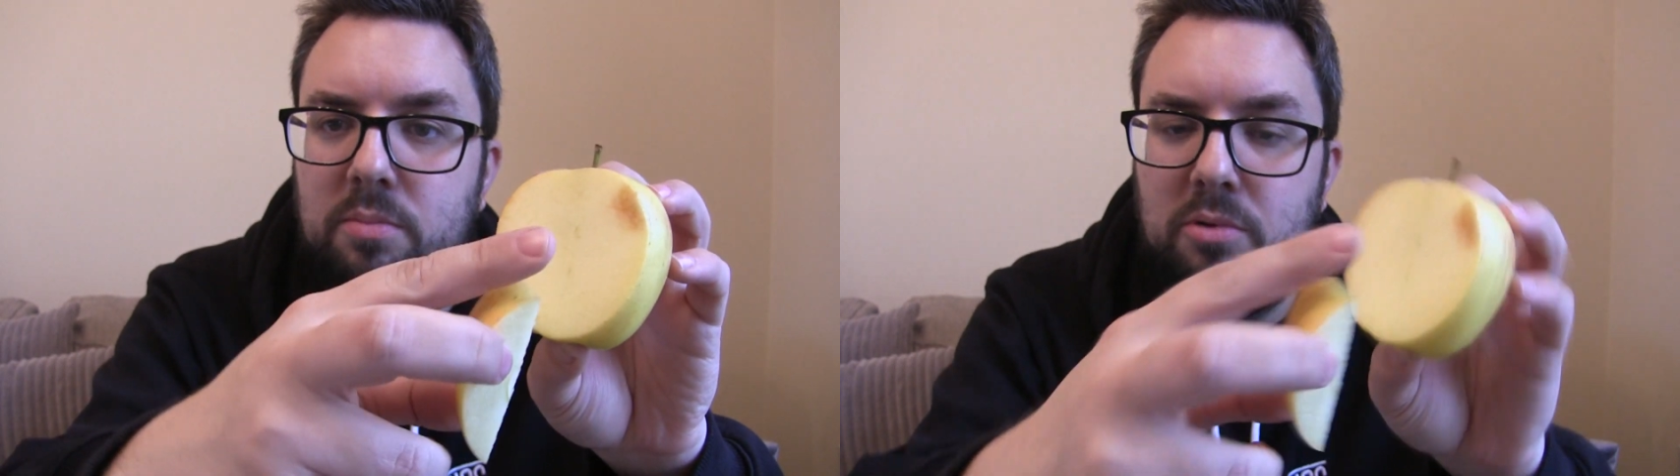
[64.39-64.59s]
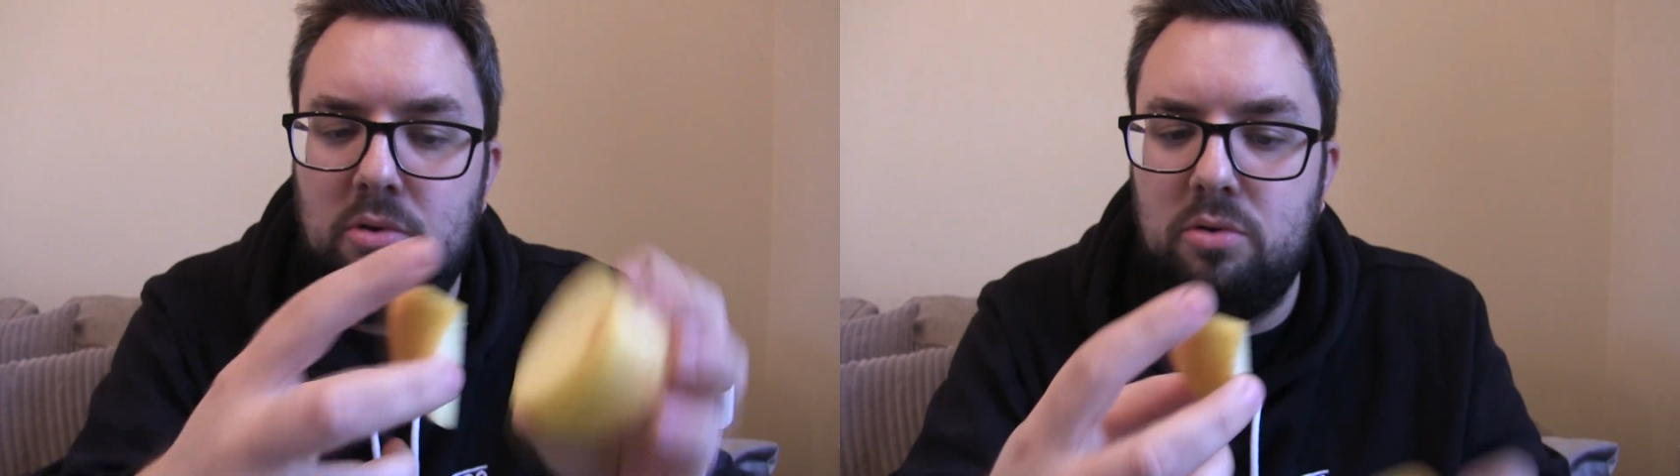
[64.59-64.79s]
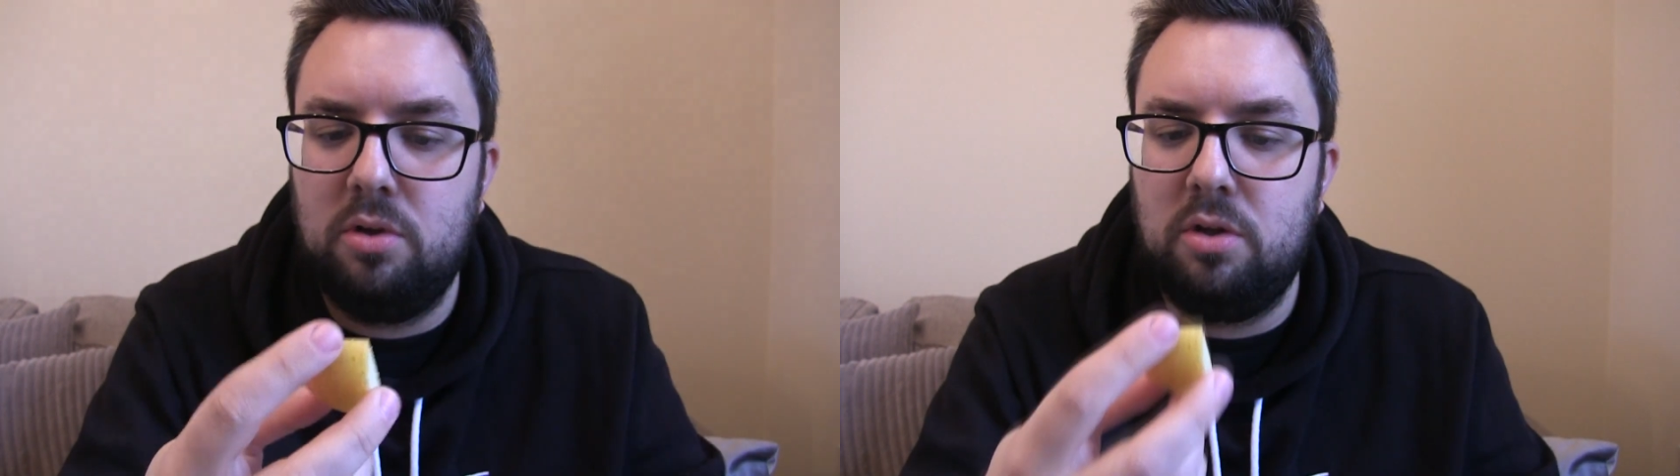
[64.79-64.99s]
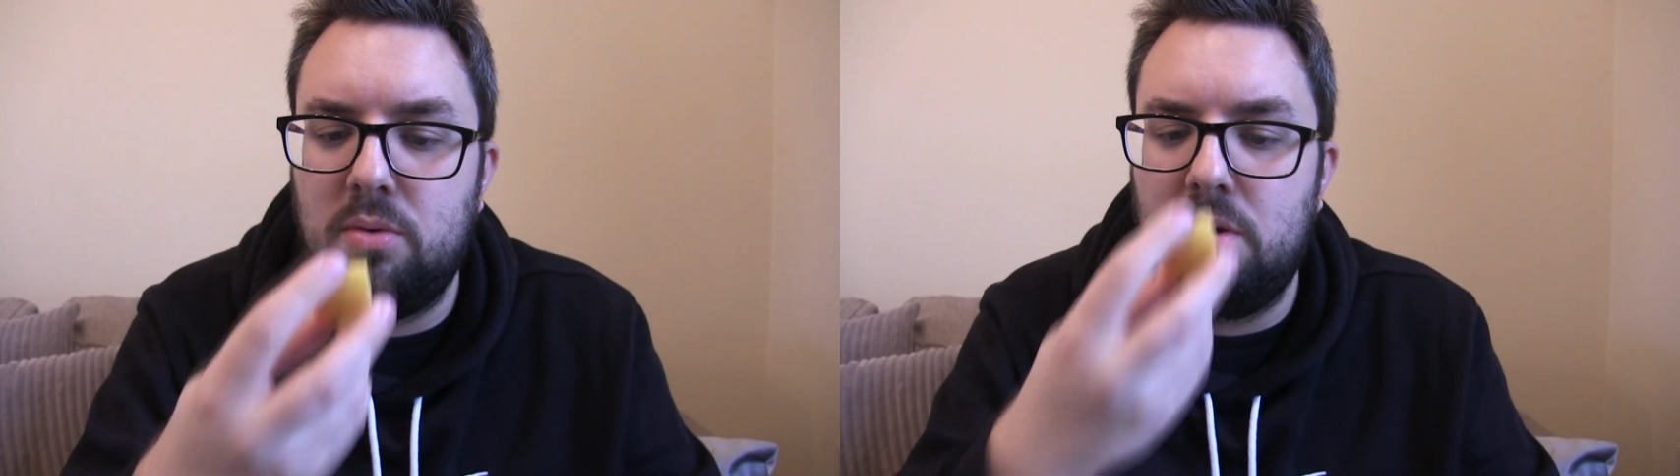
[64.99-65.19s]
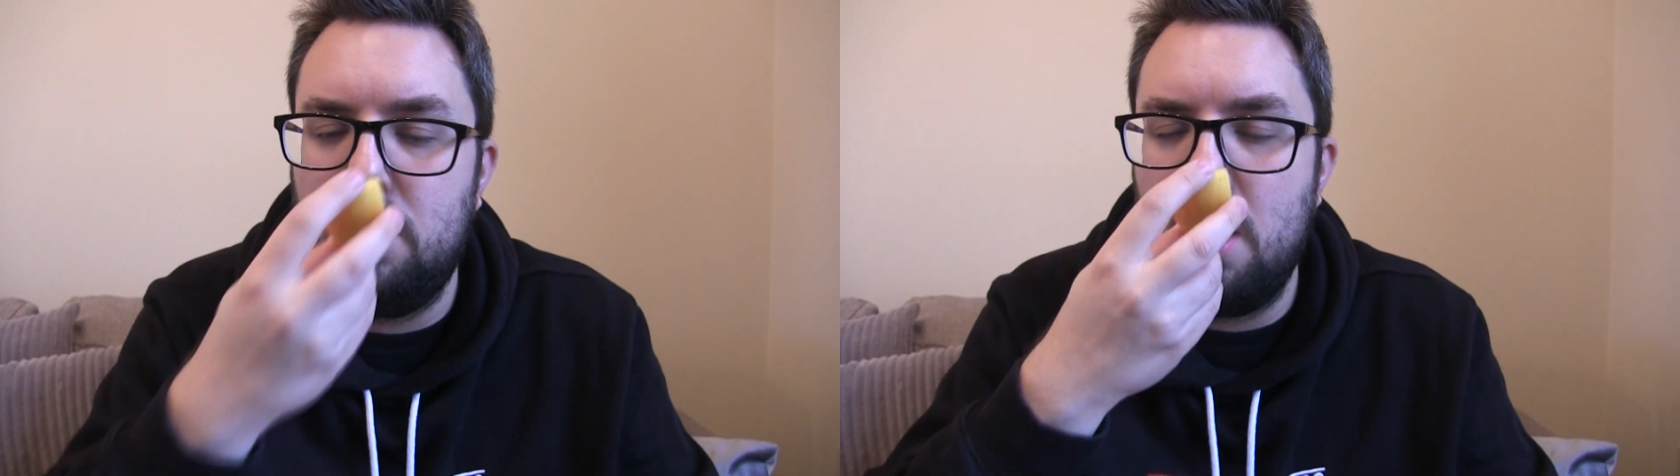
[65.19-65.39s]
bruise on this
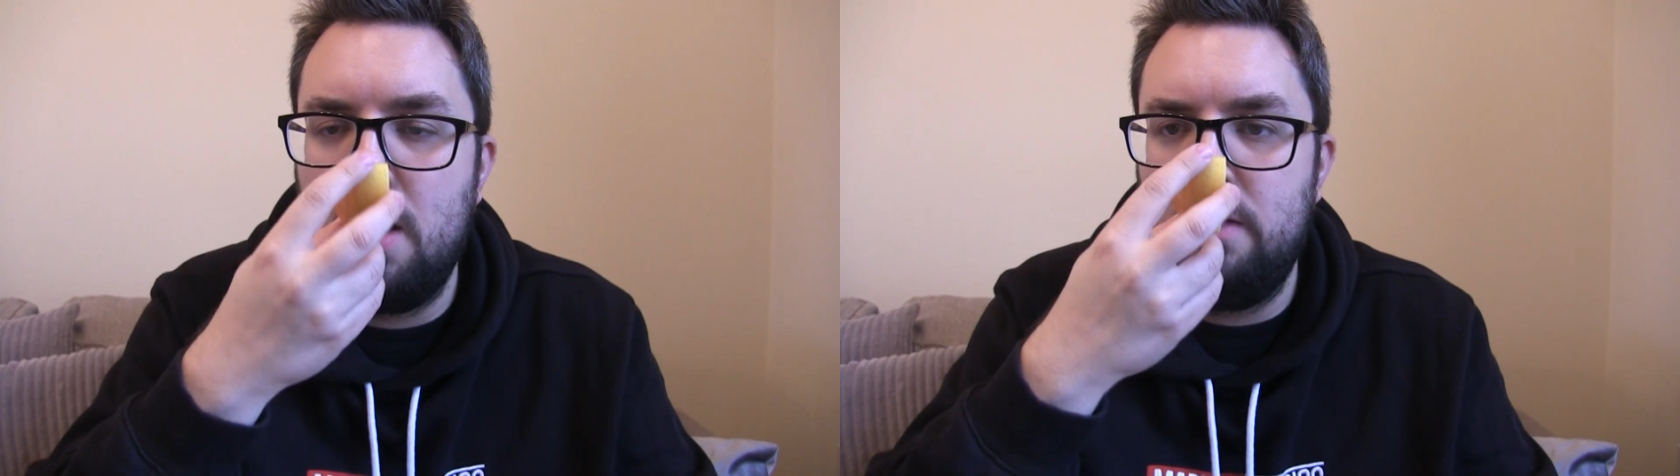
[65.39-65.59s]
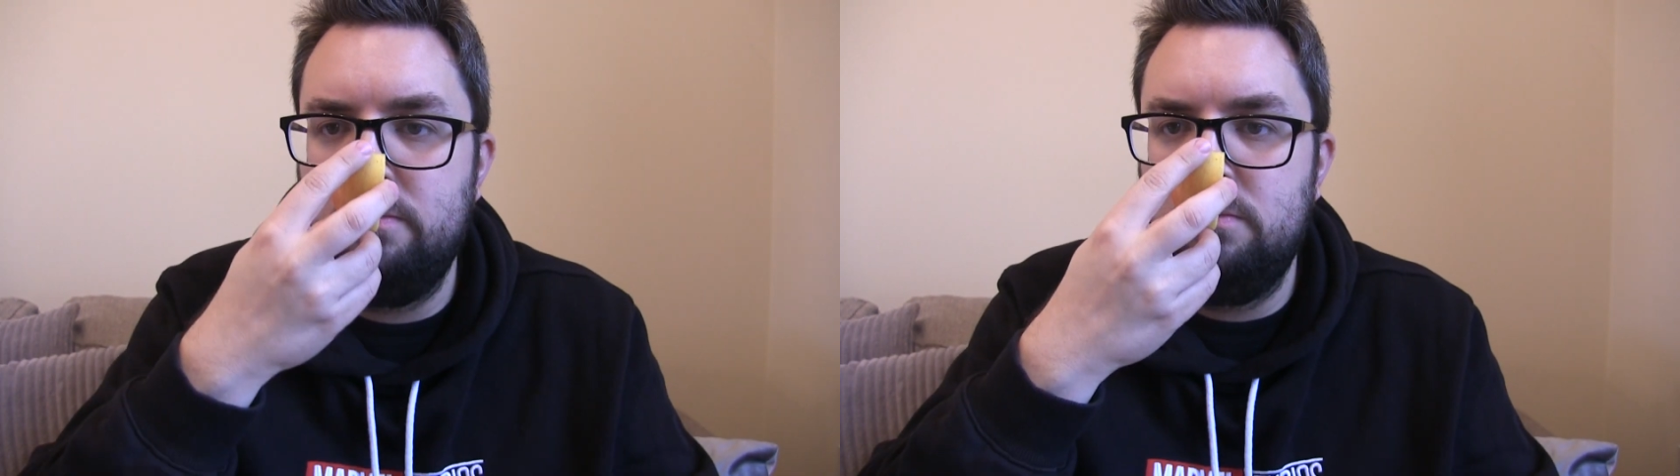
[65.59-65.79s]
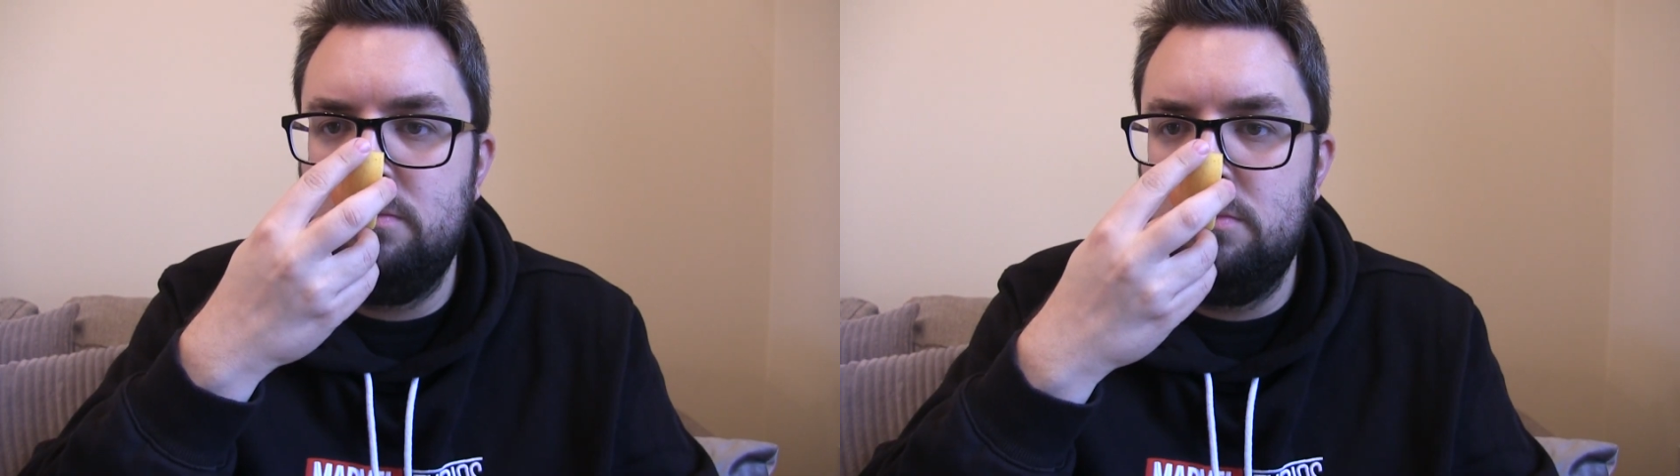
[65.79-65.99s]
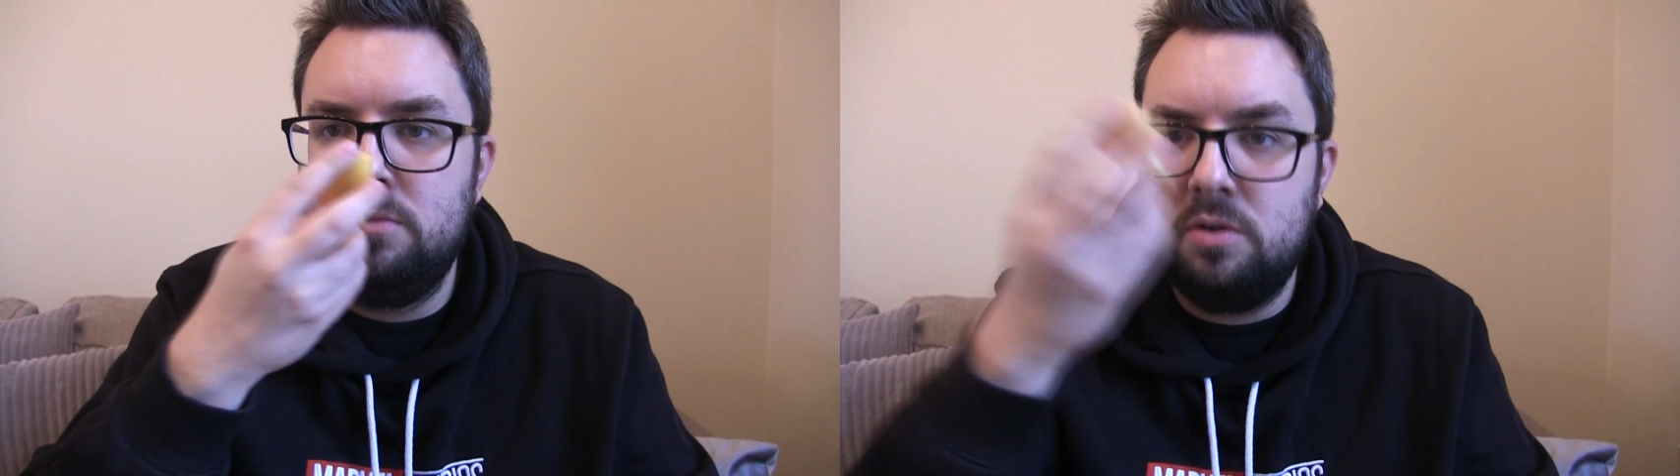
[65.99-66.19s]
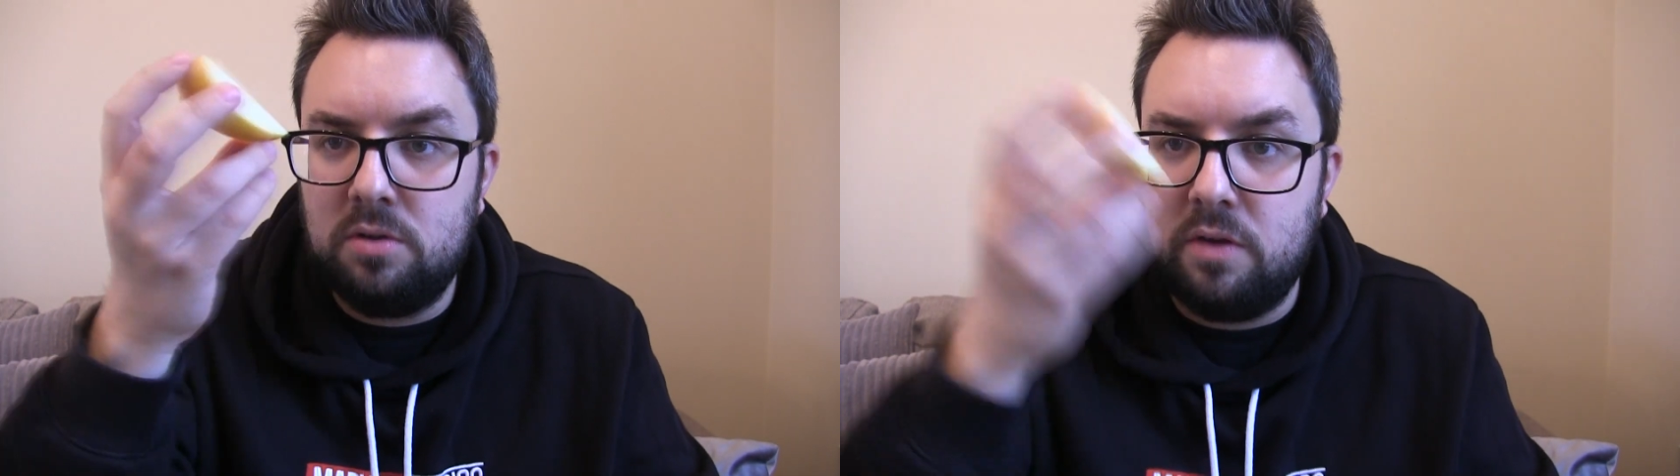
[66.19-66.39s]
one.
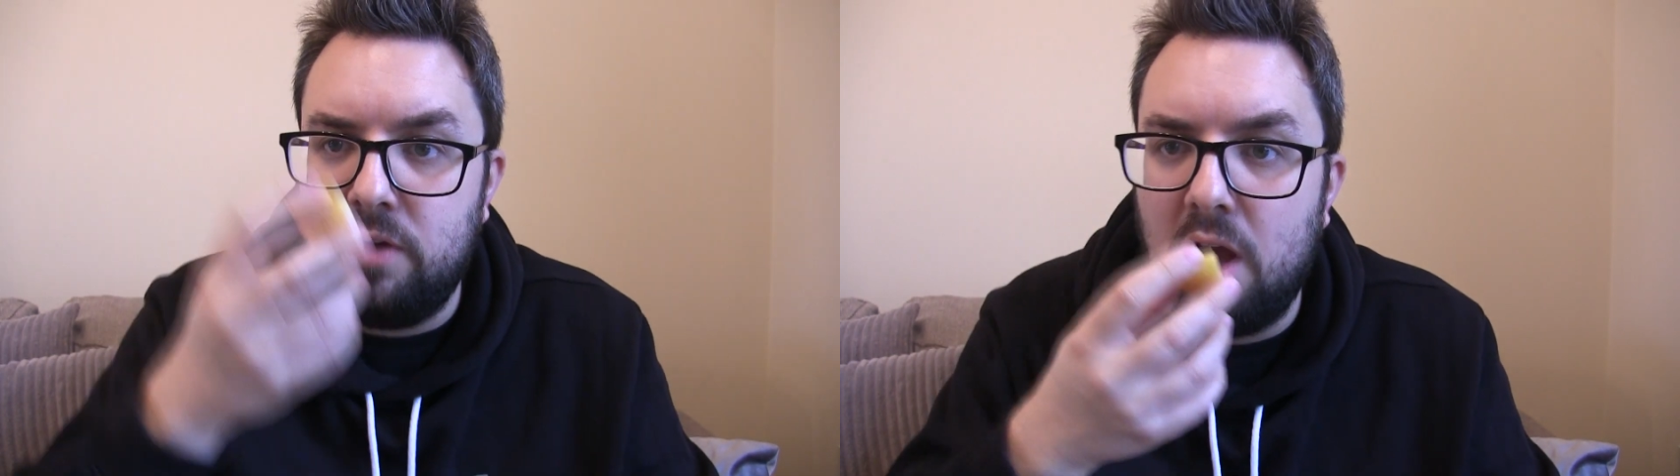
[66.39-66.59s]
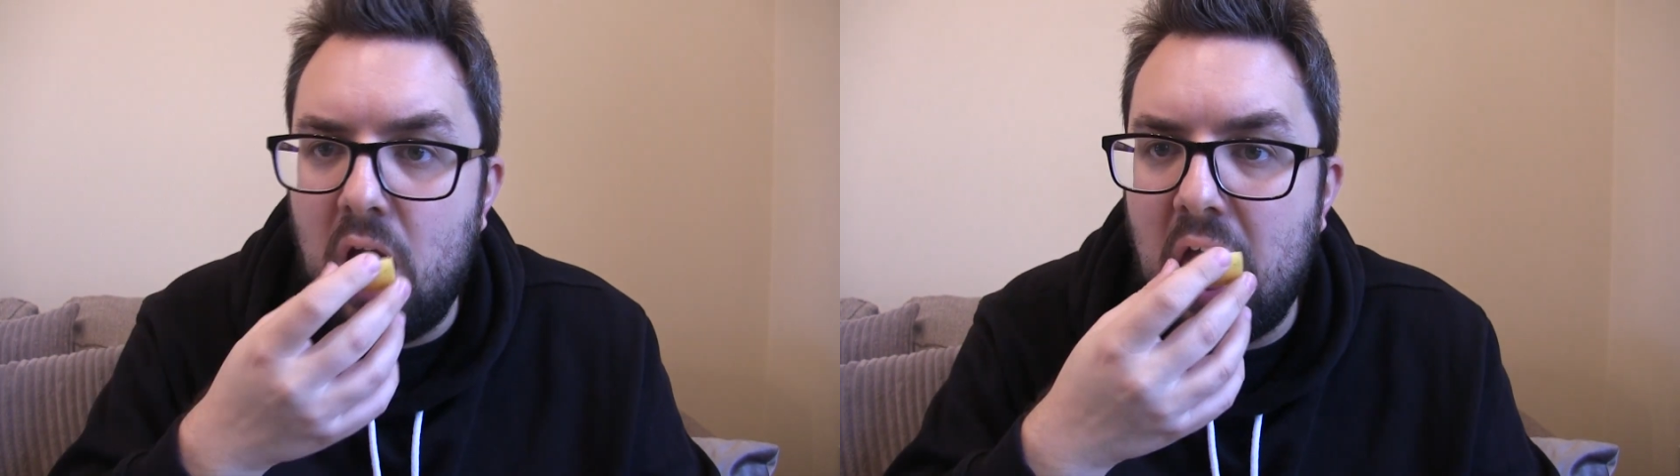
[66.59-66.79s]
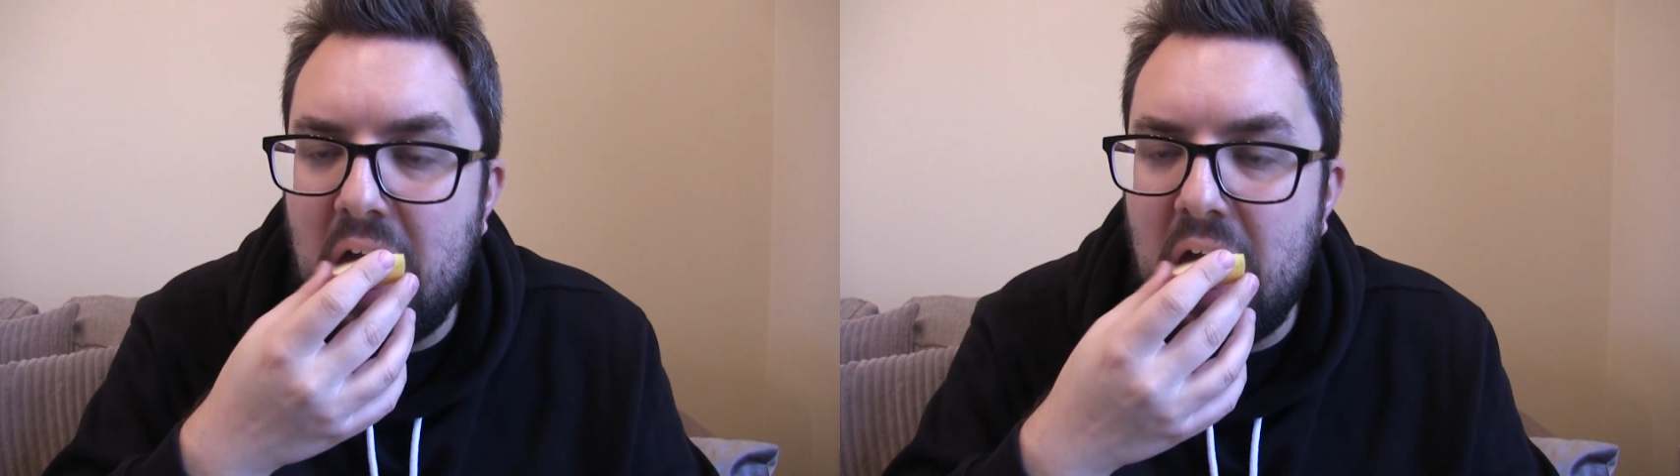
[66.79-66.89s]
Let's give it a go.